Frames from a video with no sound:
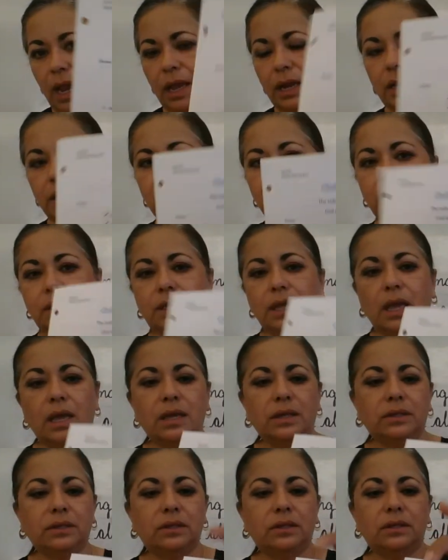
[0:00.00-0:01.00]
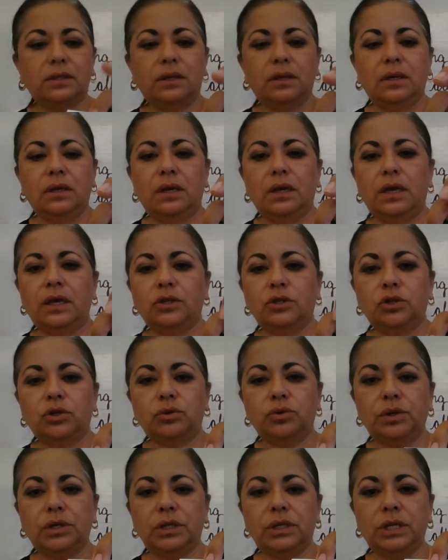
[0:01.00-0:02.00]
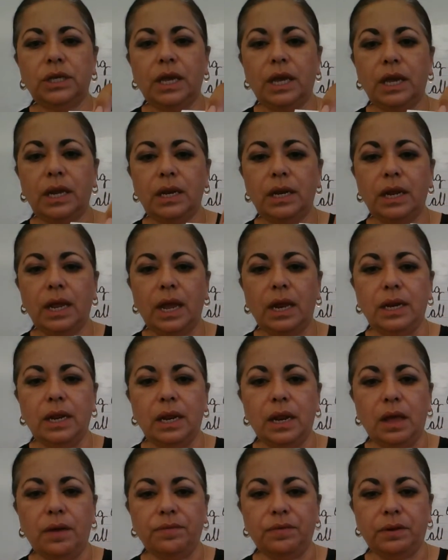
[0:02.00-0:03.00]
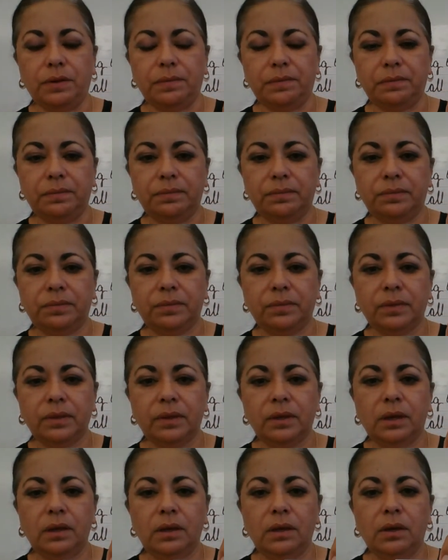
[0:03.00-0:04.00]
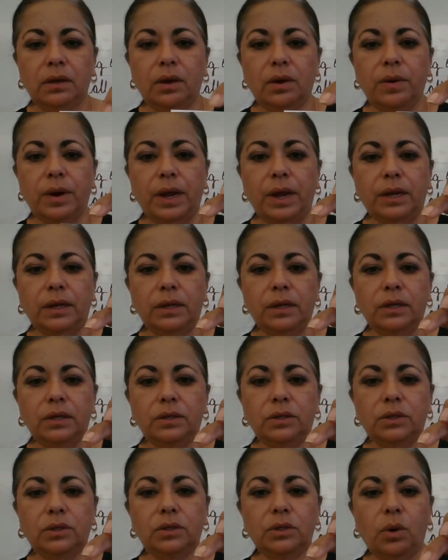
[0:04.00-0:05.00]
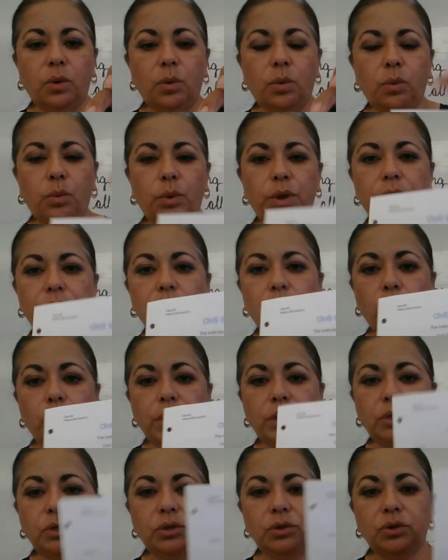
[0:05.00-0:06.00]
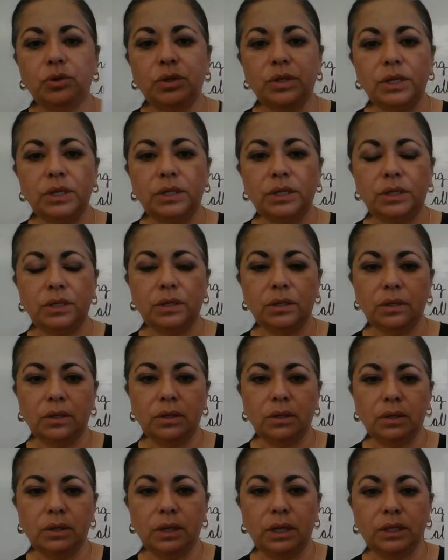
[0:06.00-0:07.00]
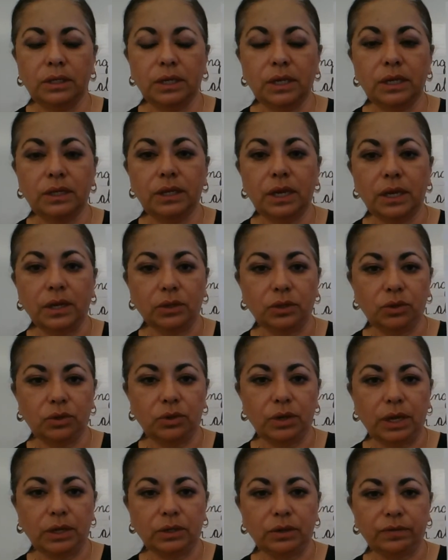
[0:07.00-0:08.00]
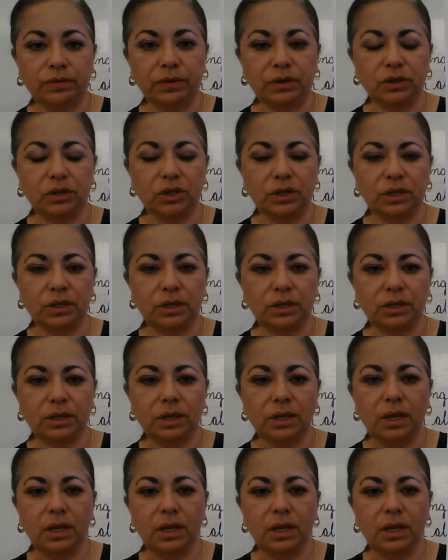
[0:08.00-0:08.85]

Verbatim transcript: and it says history 10 and 11. All right, so we are going to do this. It's going to take us two days to finish this.